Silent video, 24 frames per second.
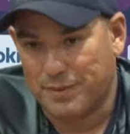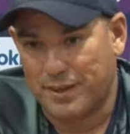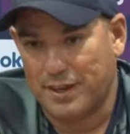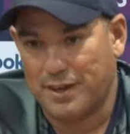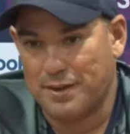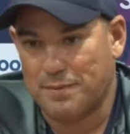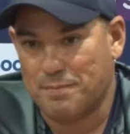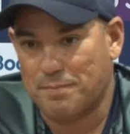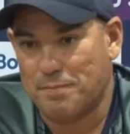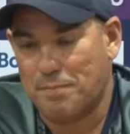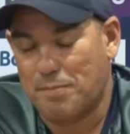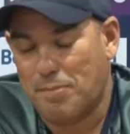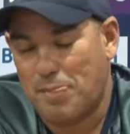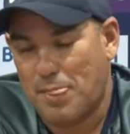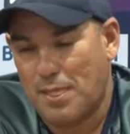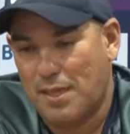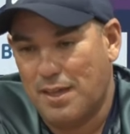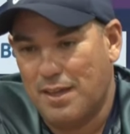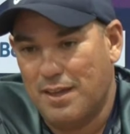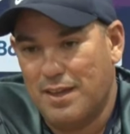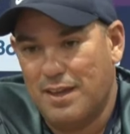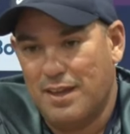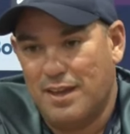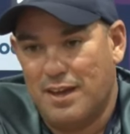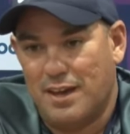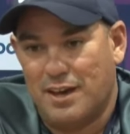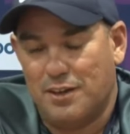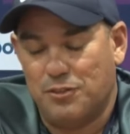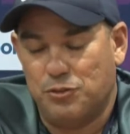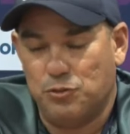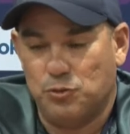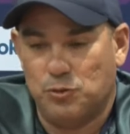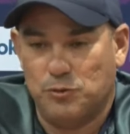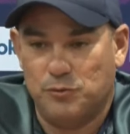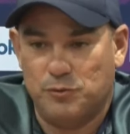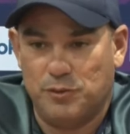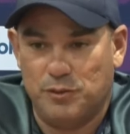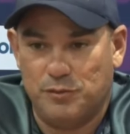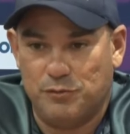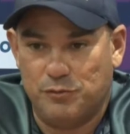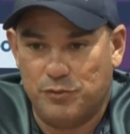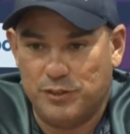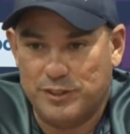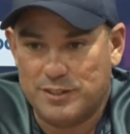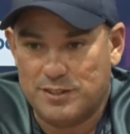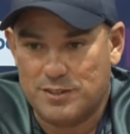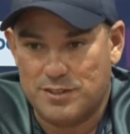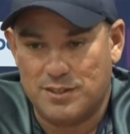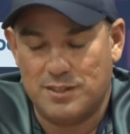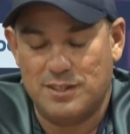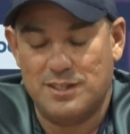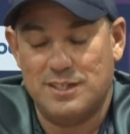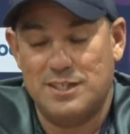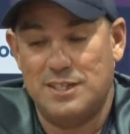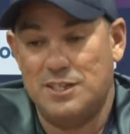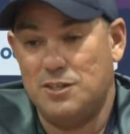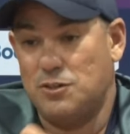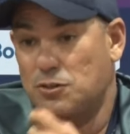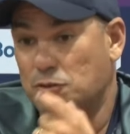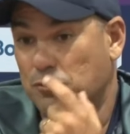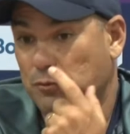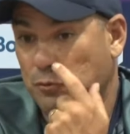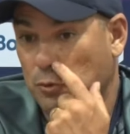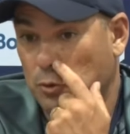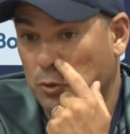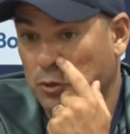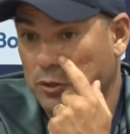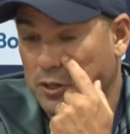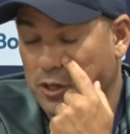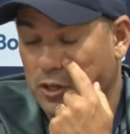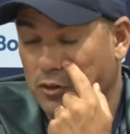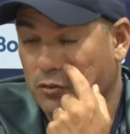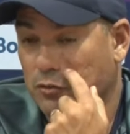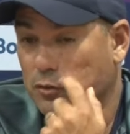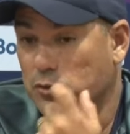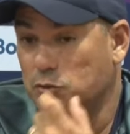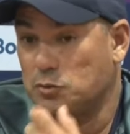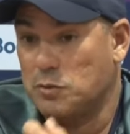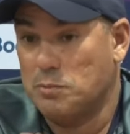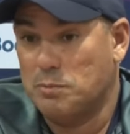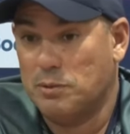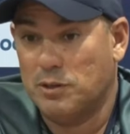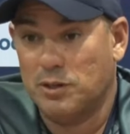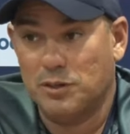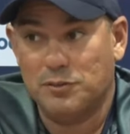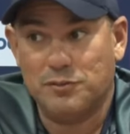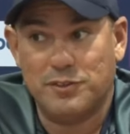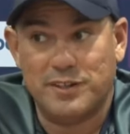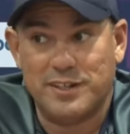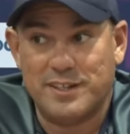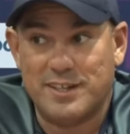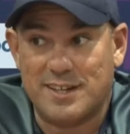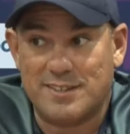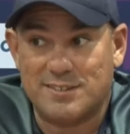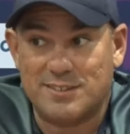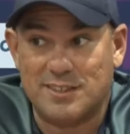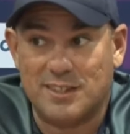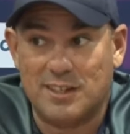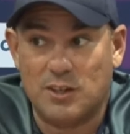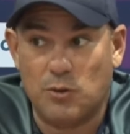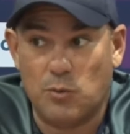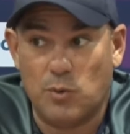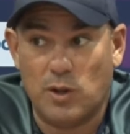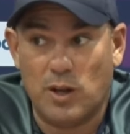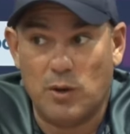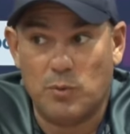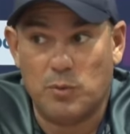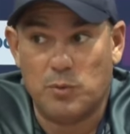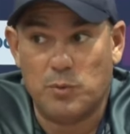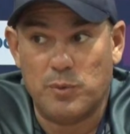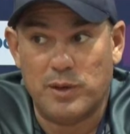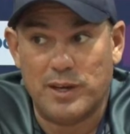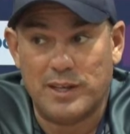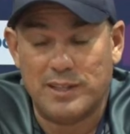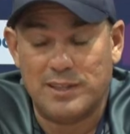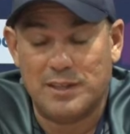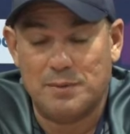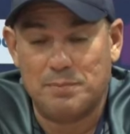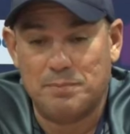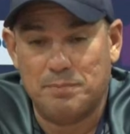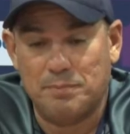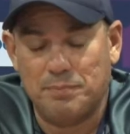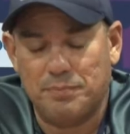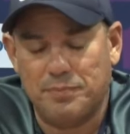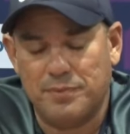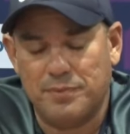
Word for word: Um, I thought for the first thirteen or fourteen overs, we bowled fantastically well when we had them